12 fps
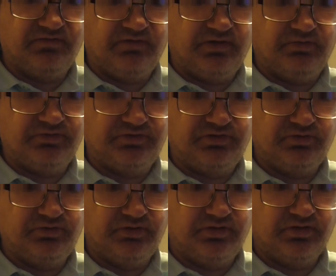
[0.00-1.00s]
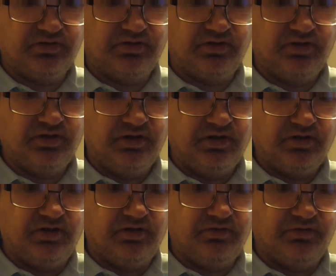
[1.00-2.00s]
if I was doing
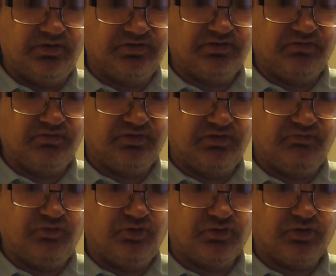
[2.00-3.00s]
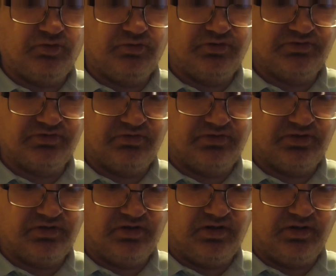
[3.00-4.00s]
the four corners on the
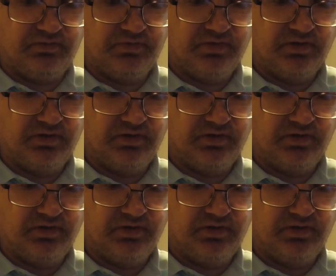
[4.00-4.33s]
top.